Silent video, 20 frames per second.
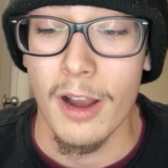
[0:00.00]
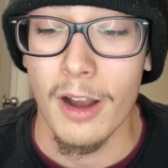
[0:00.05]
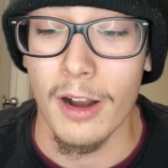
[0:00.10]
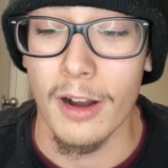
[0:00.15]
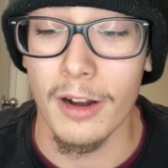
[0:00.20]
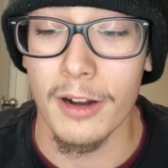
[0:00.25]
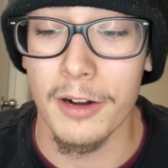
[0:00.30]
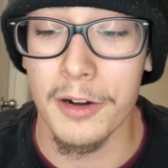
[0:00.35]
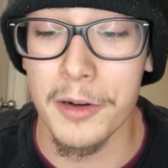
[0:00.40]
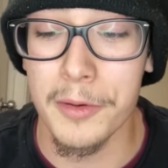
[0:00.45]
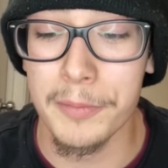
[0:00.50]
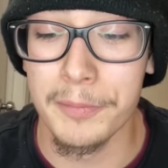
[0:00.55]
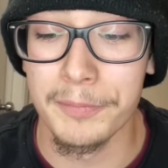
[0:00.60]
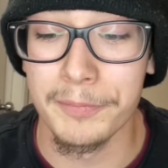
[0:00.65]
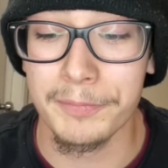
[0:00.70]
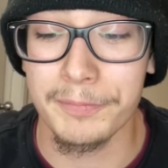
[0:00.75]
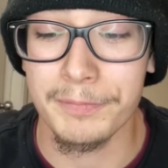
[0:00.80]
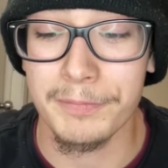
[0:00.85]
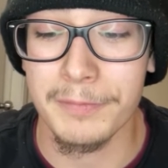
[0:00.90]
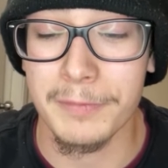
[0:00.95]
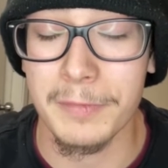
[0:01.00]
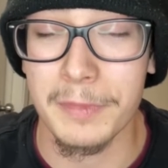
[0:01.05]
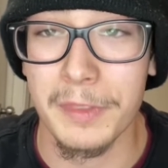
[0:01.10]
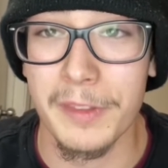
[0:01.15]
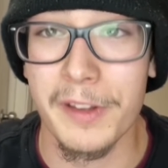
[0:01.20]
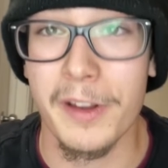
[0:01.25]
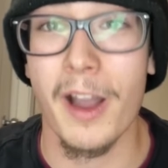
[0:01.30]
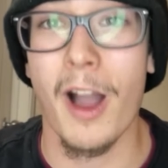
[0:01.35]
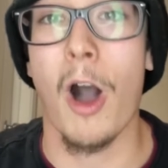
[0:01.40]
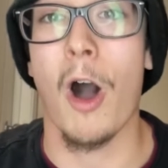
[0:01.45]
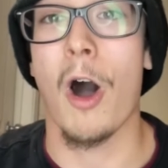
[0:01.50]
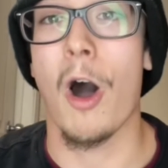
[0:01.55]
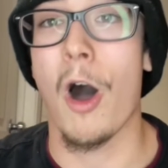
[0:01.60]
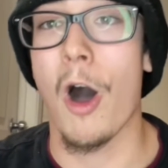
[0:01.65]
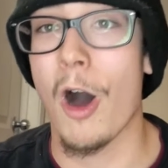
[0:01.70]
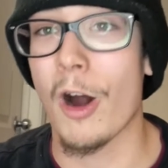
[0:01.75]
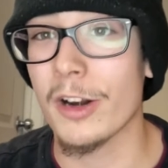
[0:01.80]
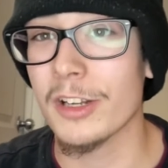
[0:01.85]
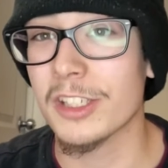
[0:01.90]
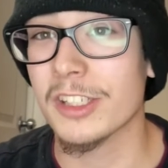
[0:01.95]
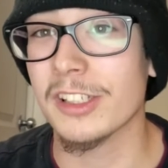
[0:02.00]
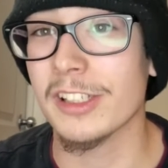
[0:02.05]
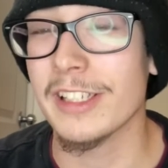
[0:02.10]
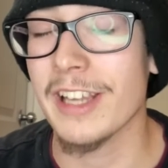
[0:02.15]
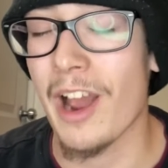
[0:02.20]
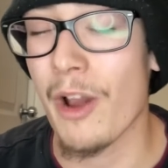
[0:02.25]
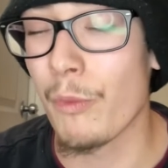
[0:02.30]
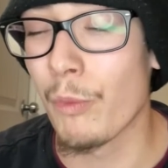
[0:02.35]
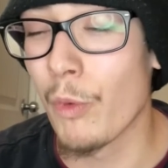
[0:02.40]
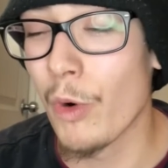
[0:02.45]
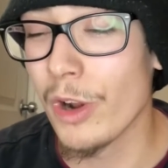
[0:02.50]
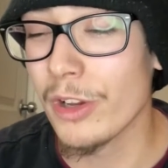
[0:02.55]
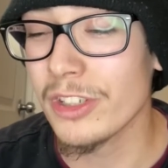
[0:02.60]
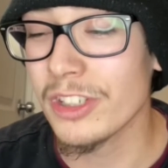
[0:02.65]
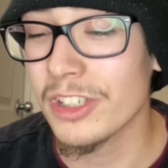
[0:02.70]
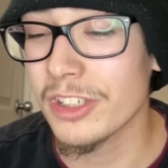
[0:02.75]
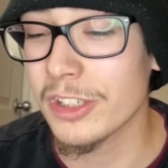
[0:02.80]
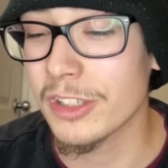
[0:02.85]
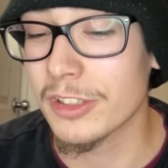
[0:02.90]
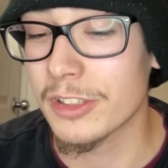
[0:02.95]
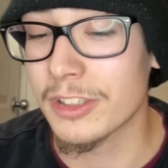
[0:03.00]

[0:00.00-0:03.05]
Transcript: Honestly, I was